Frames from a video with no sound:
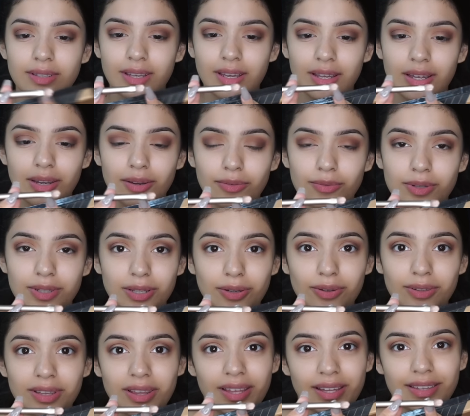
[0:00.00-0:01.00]
I really
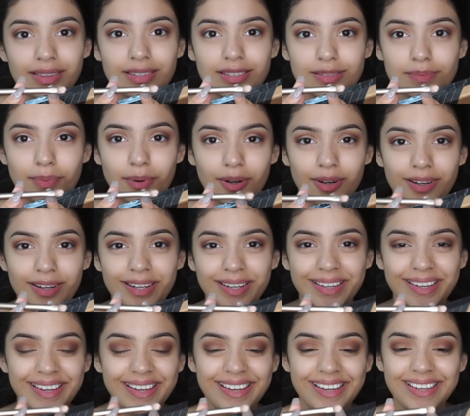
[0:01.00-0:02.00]
only like this part,
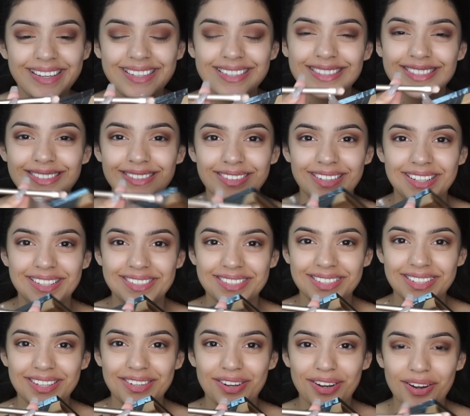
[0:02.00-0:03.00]
so I
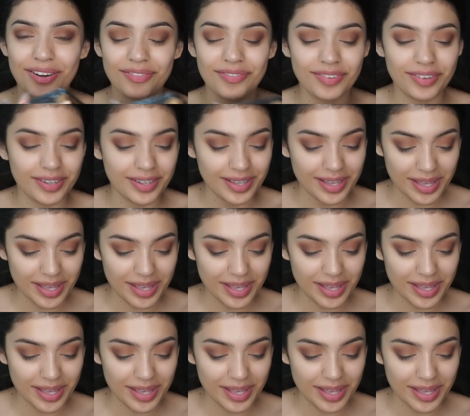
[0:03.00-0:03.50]
took it off.